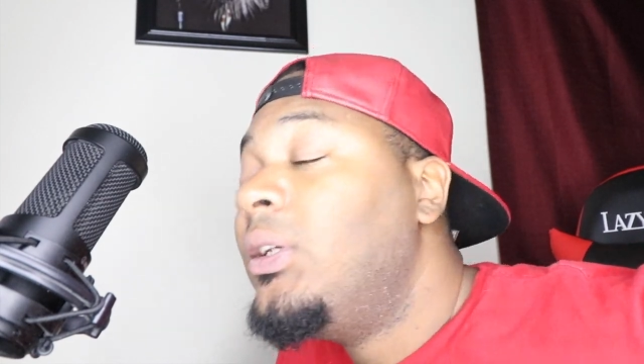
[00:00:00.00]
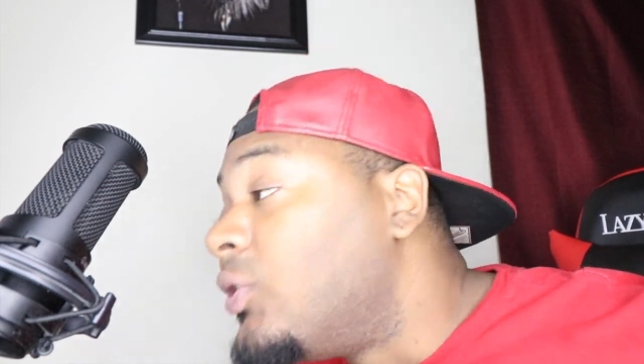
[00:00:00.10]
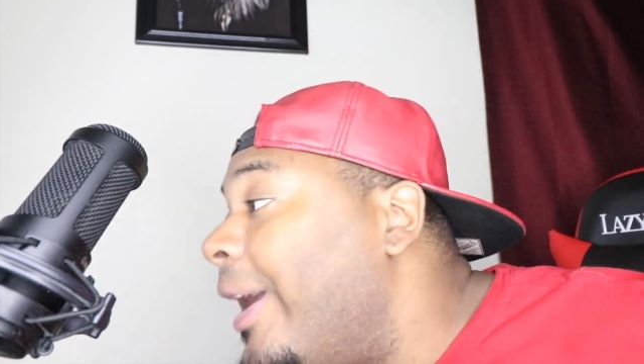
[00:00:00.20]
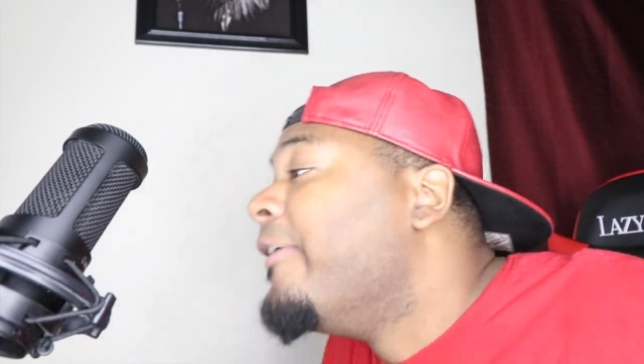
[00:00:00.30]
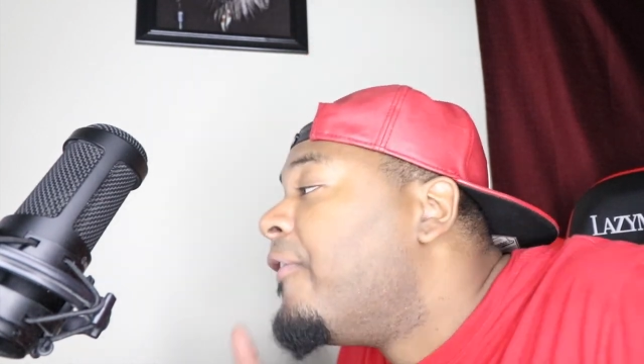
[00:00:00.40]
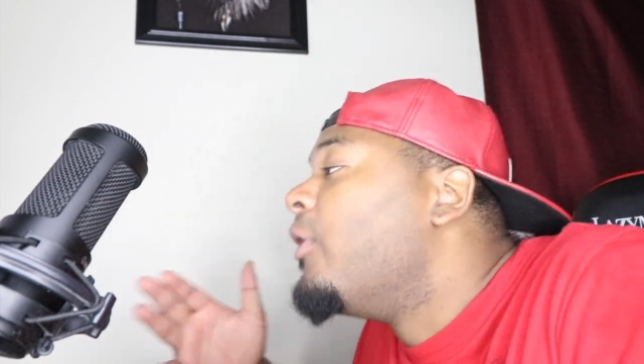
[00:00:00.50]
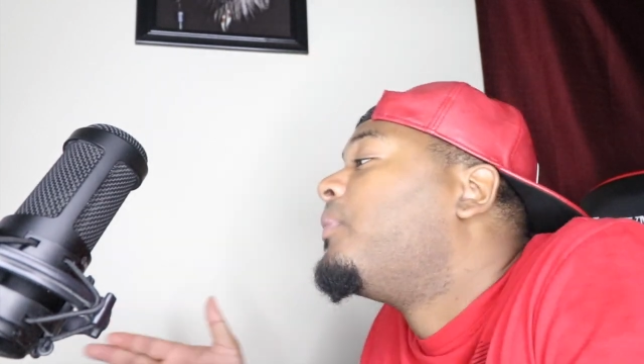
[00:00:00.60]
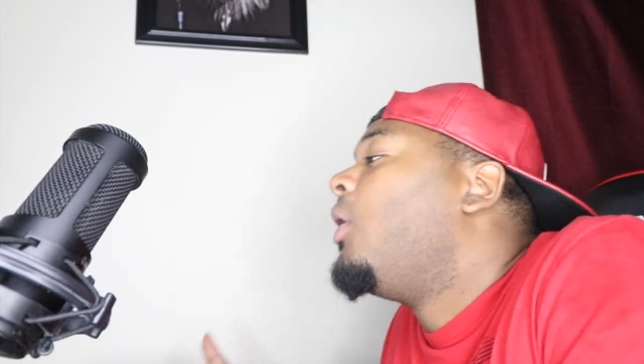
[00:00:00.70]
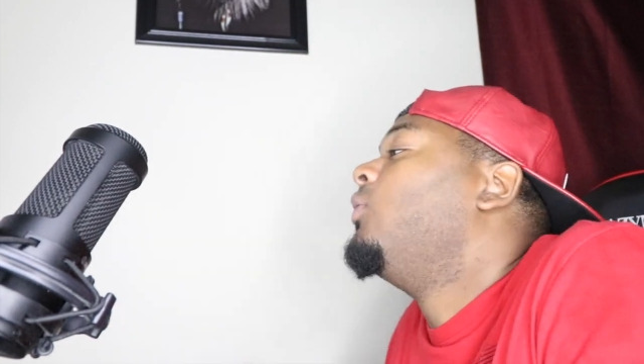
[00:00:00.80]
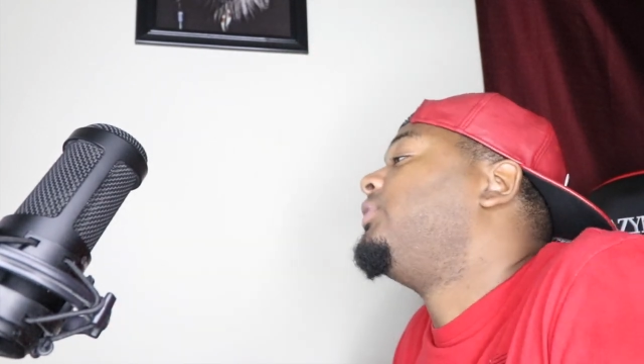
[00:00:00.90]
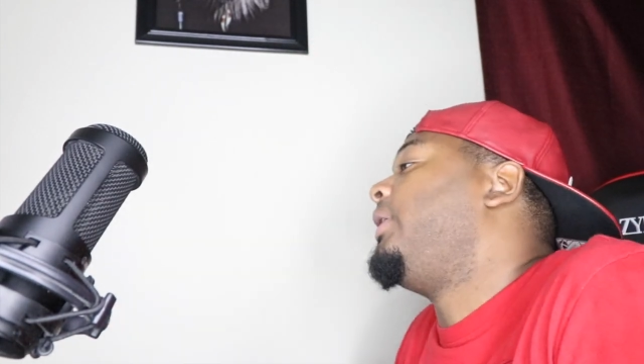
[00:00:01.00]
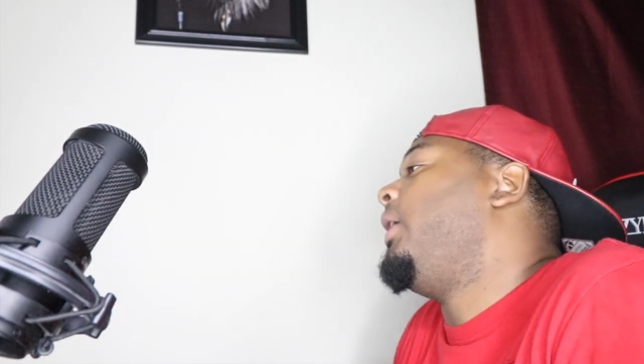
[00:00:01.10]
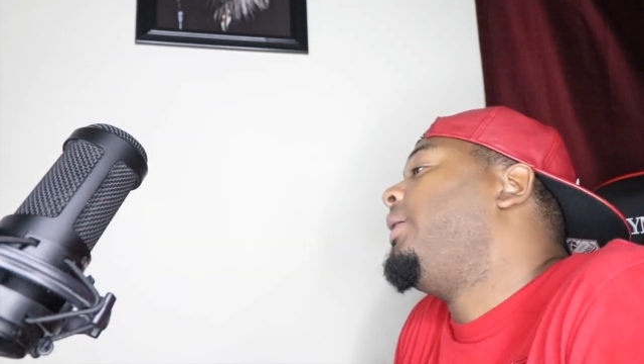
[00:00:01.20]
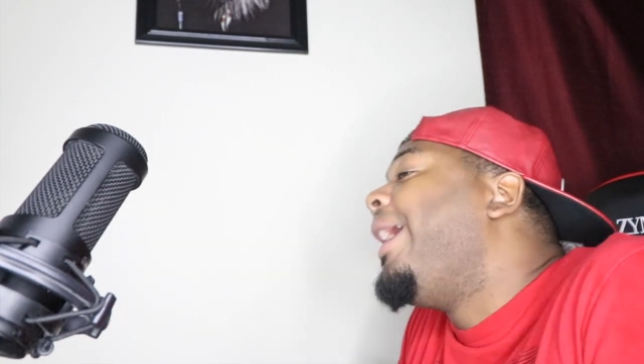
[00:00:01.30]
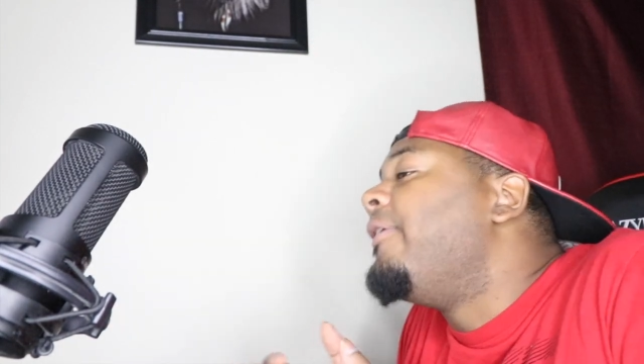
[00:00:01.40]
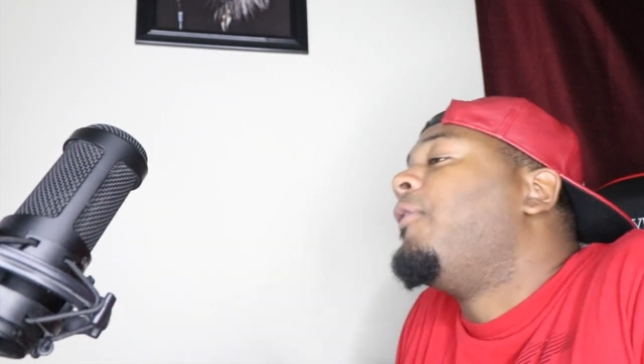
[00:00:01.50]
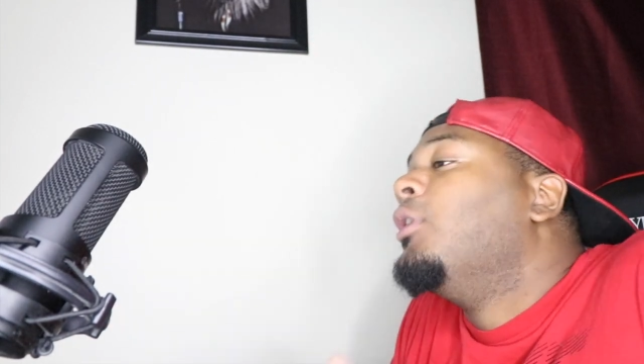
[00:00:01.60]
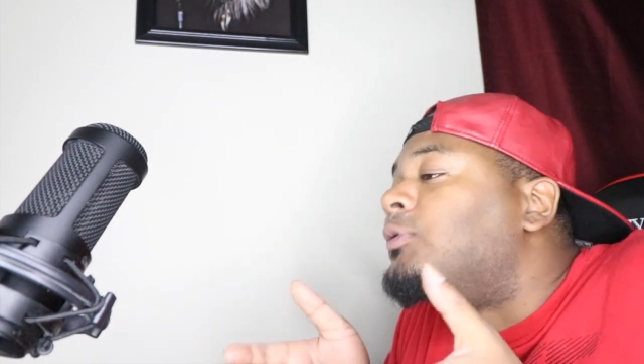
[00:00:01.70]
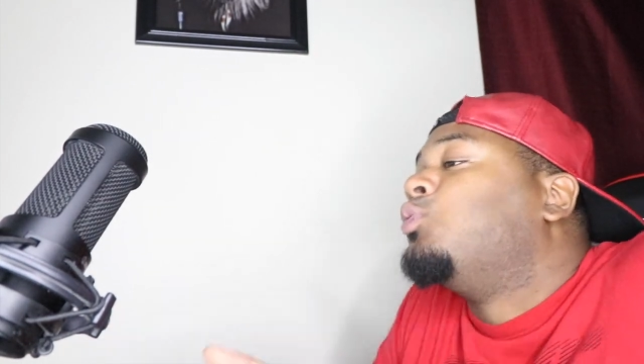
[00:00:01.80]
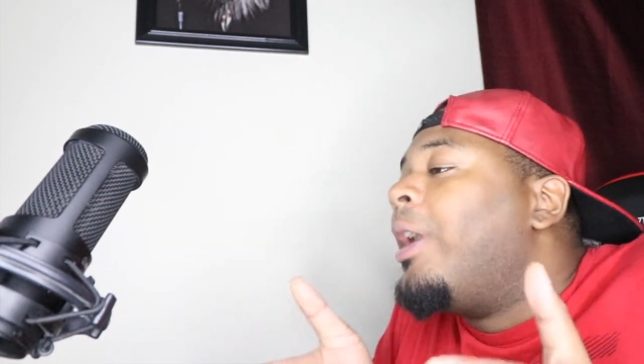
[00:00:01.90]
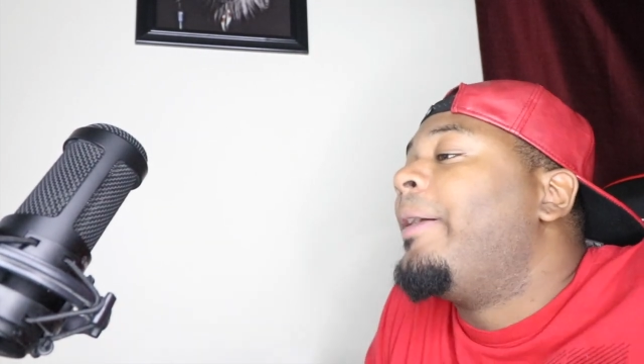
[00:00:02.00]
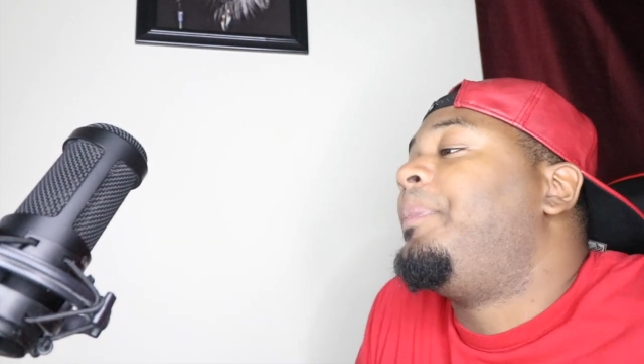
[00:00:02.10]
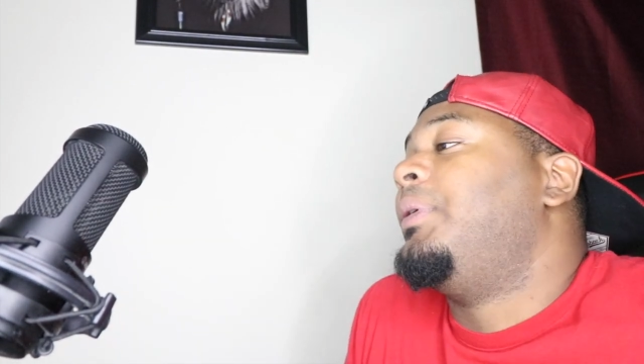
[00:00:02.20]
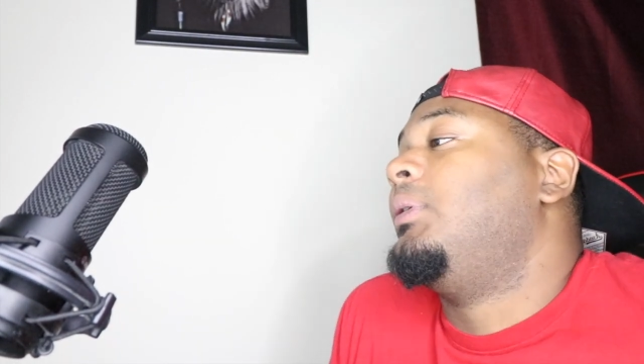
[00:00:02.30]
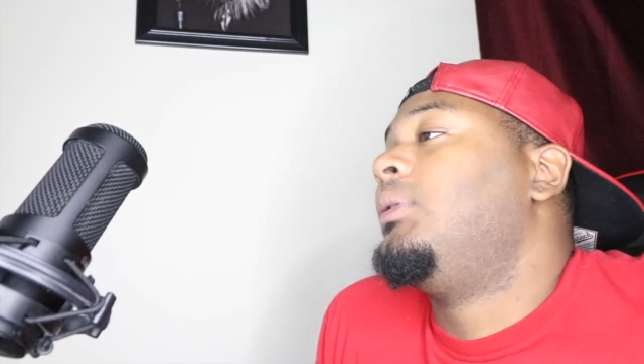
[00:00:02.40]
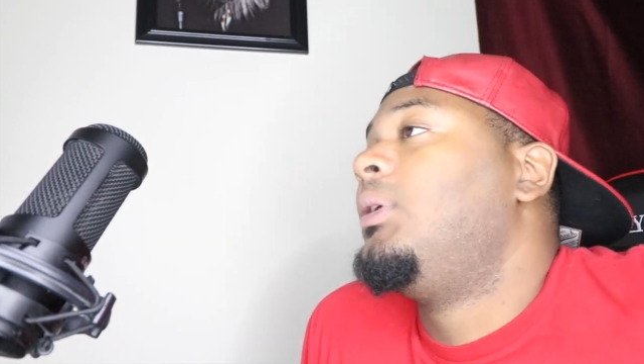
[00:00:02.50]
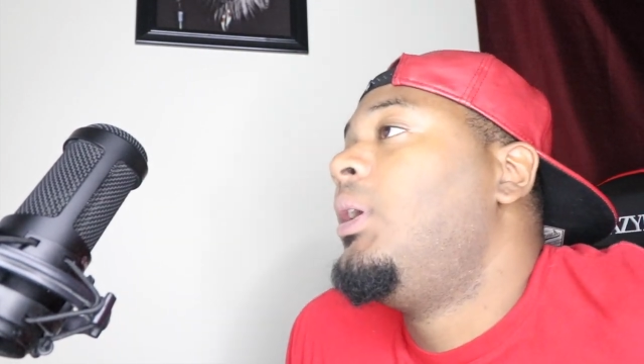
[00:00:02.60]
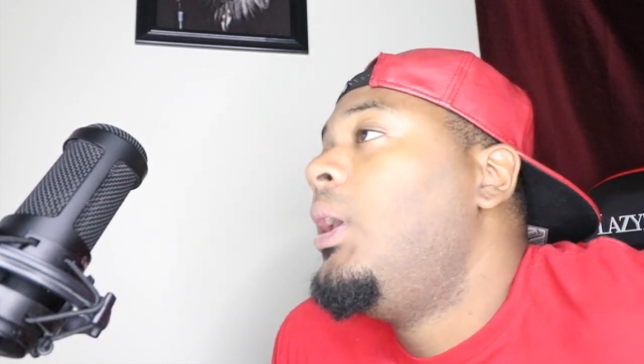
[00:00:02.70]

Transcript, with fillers: So Aye Verb goes ahead. Aye Verb's rapping.